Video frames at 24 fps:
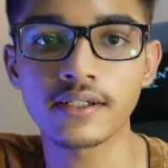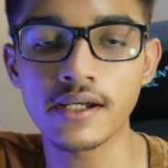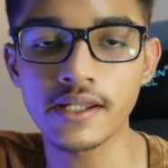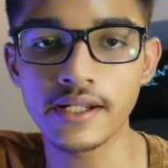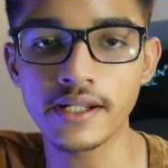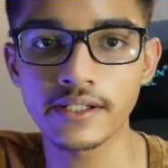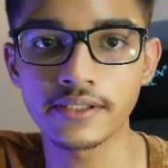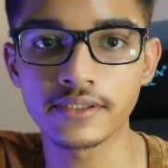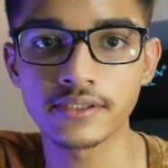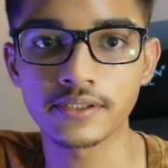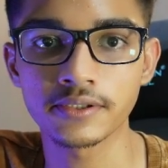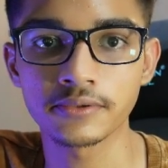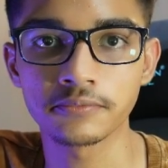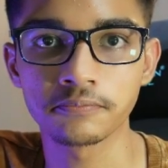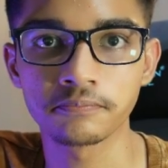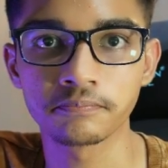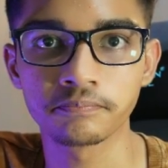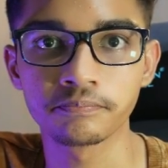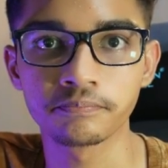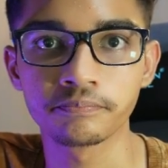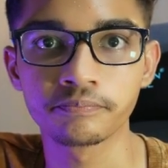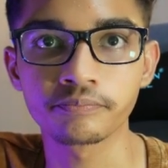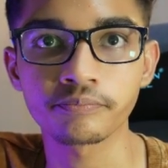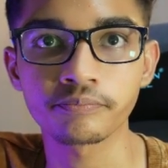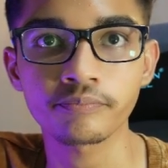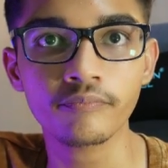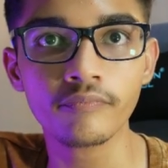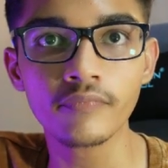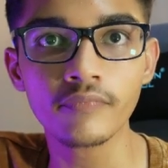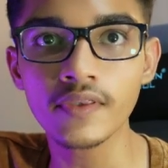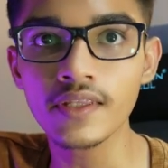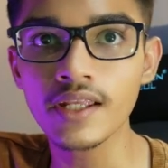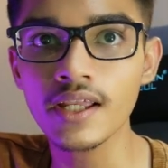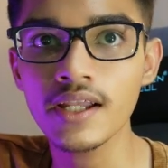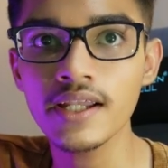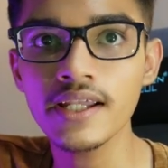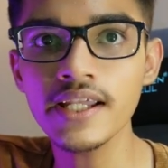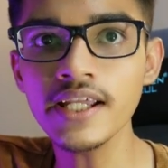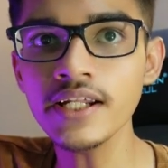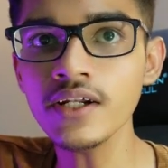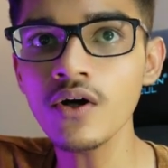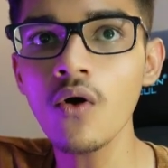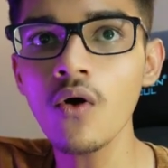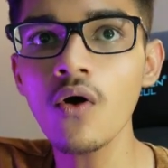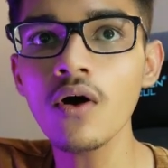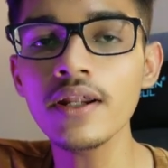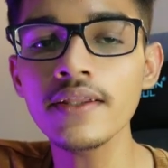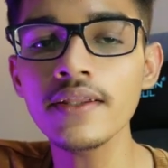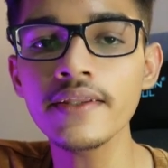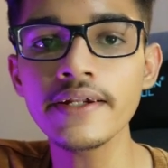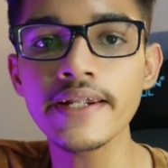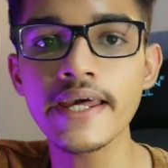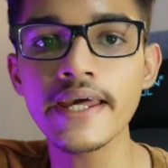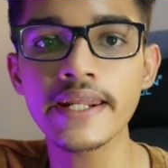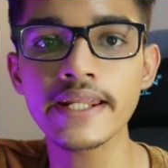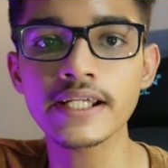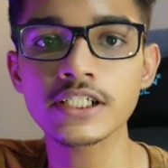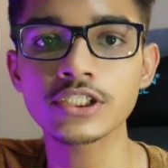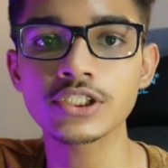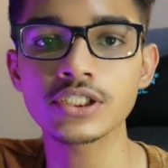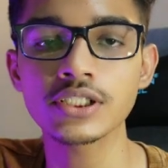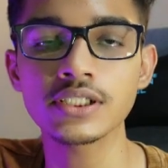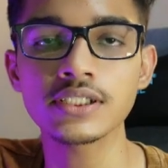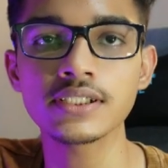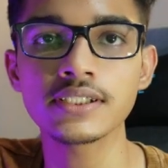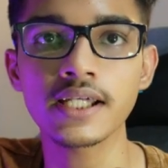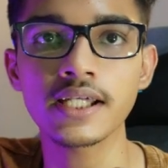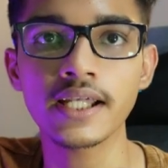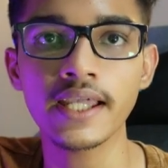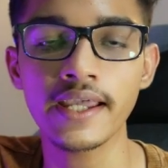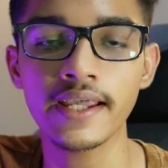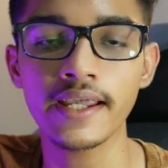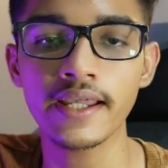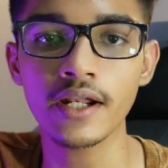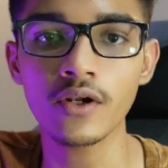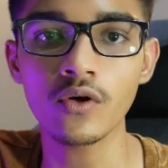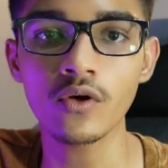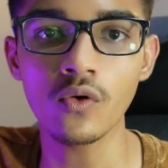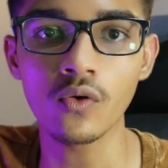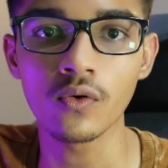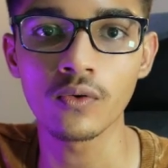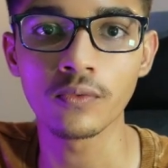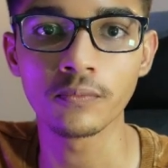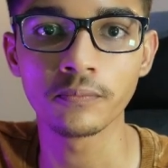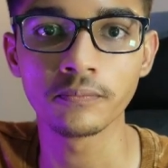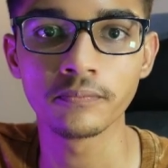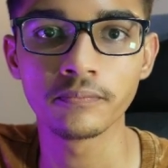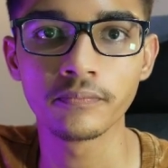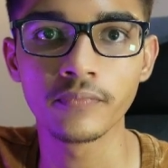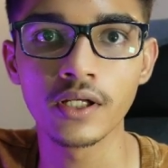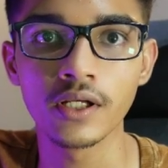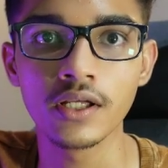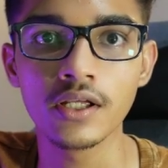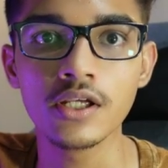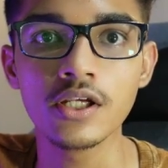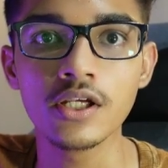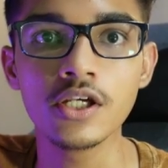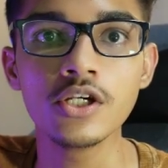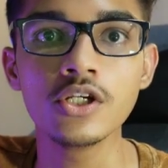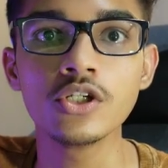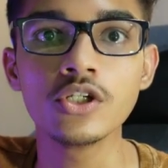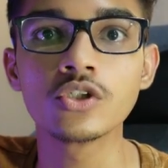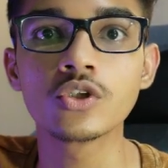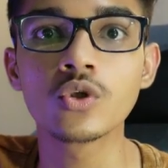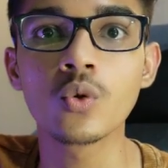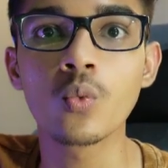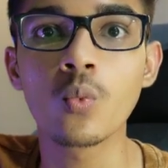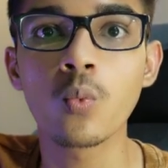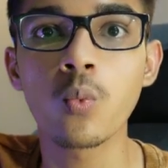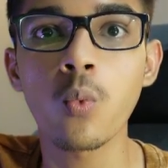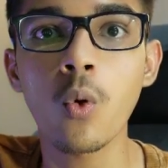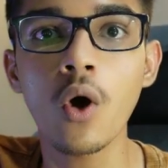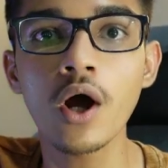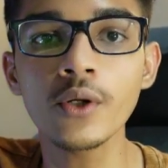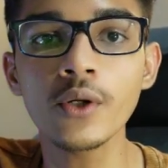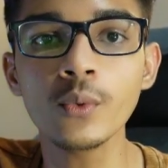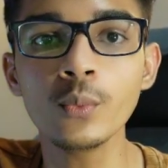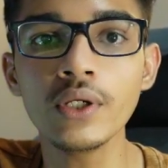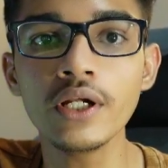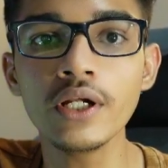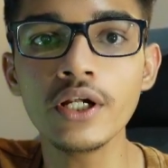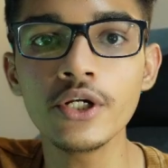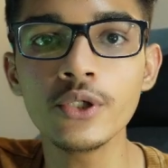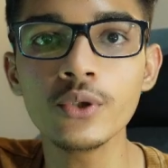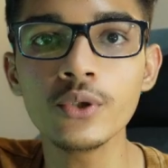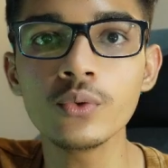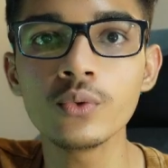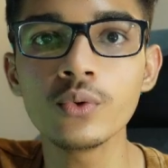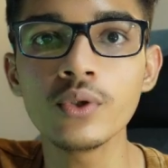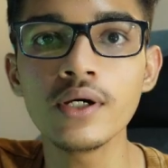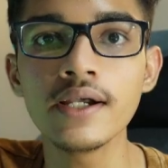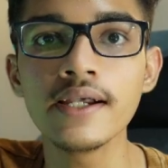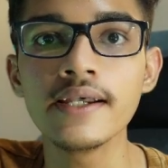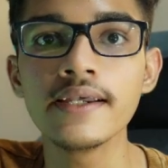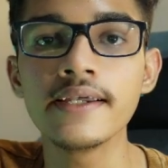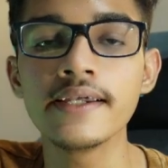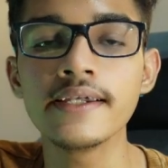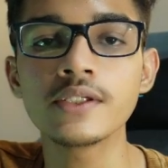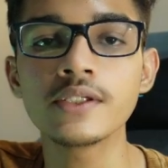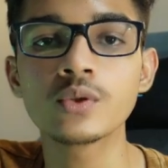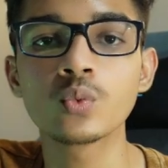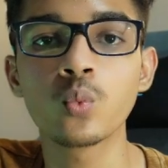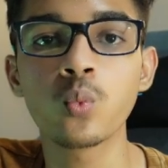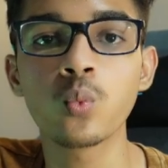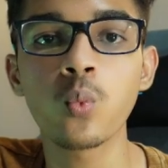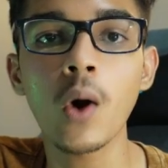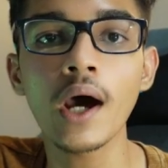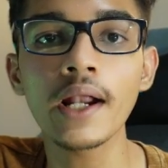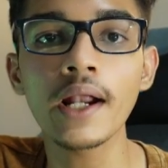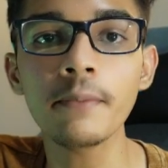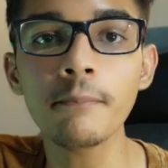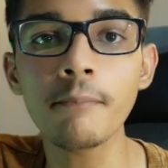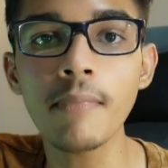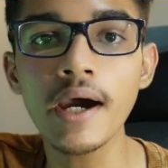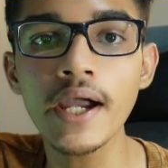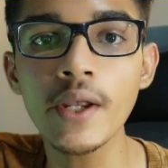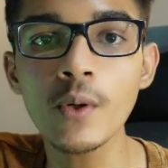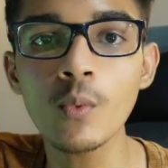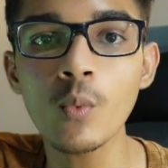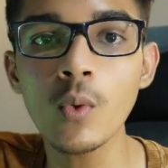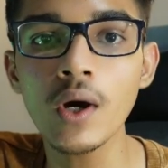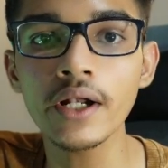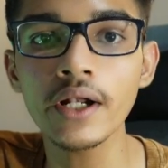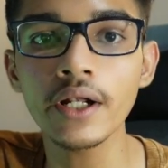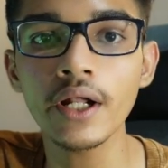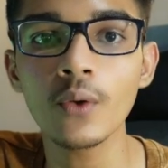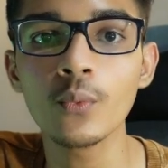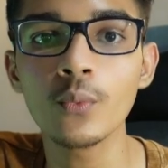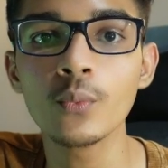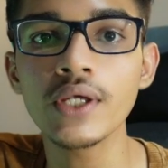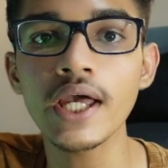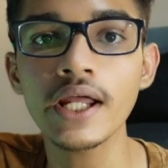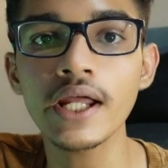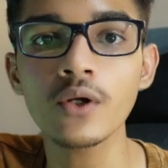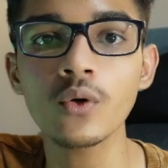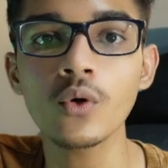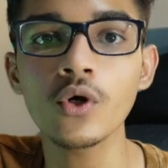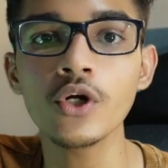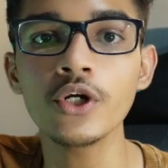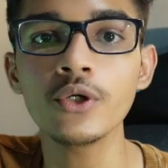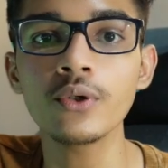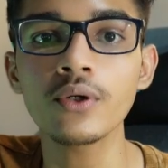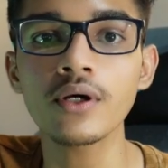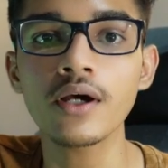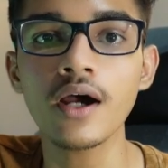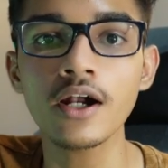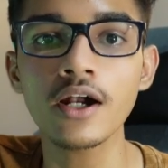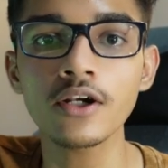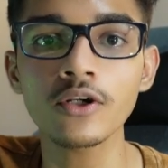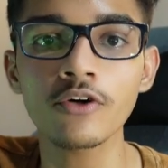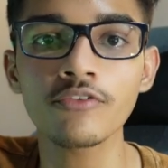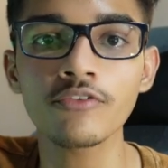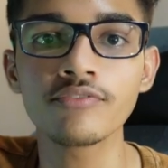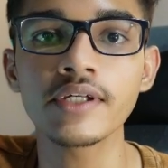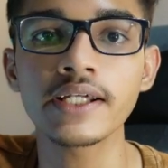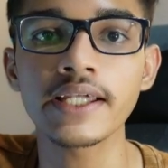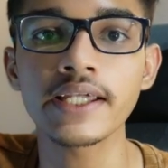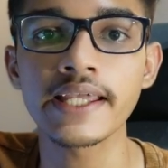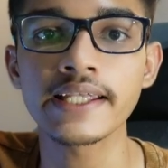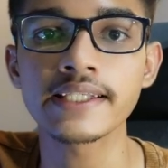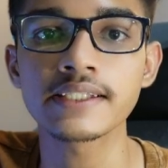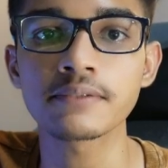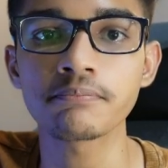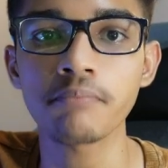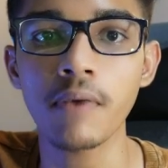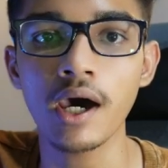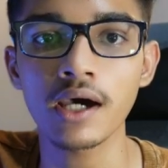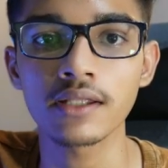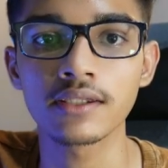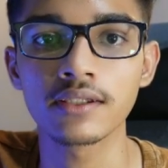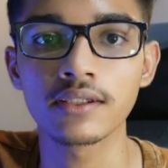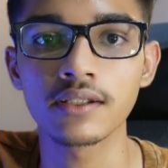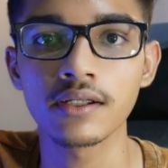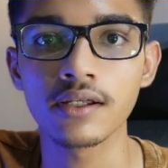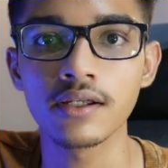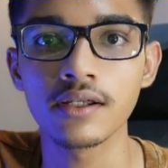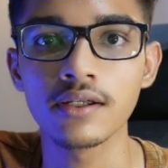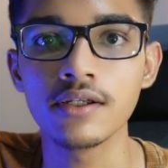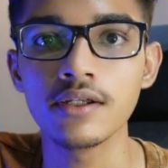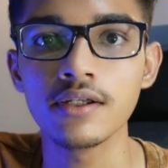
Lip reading: Correct. In all other directions the king can go. So what we'll do is one by one we are going to cut off the king's path.